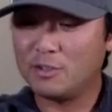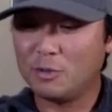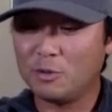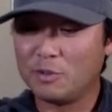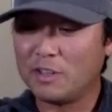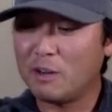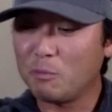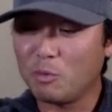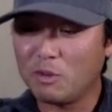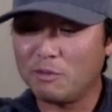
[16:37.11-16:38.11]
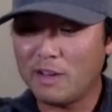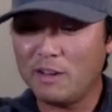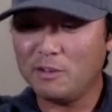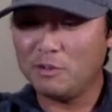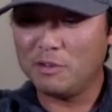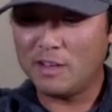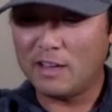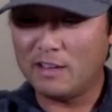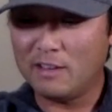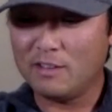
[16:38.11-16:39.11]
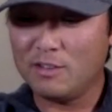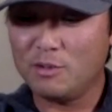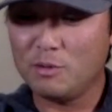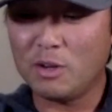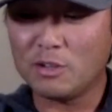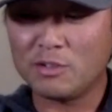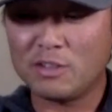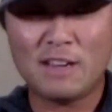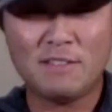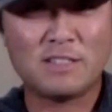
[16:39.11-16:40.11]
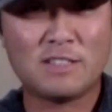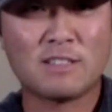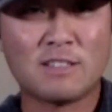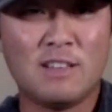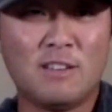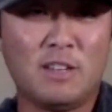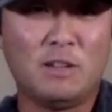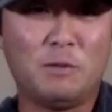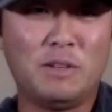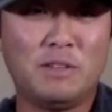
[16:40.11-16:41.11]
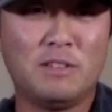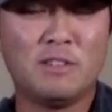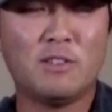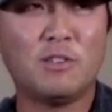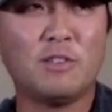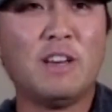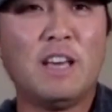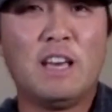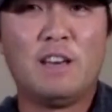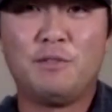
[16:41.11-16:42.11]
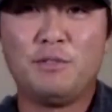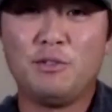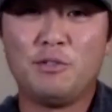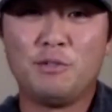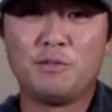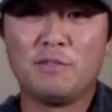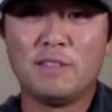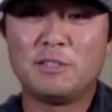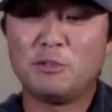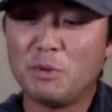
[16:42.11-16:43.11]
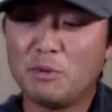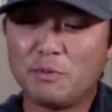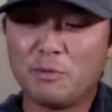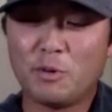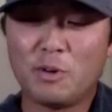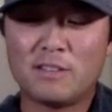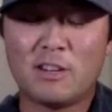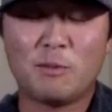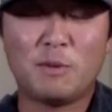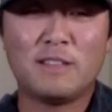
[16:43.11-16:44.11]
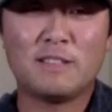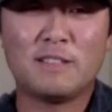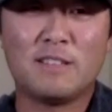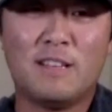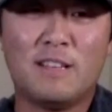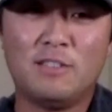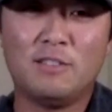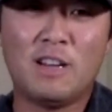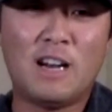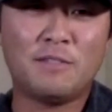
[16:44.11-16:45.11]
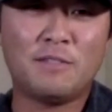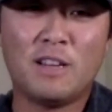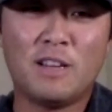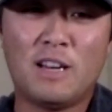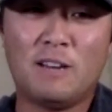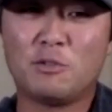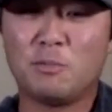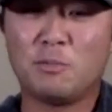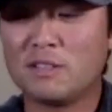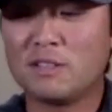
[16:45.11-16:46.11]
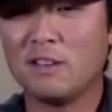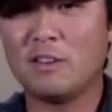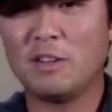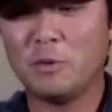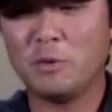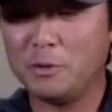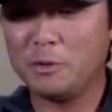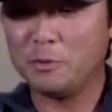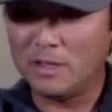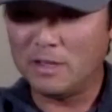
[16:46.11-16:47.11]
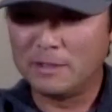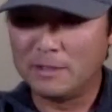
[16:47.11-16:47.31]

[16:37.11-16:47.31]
So the number one value that you all should have is just clarity. We, you know, if you've listened to me before, I talk about this a lot. You have to have tremendous clarity on what you want.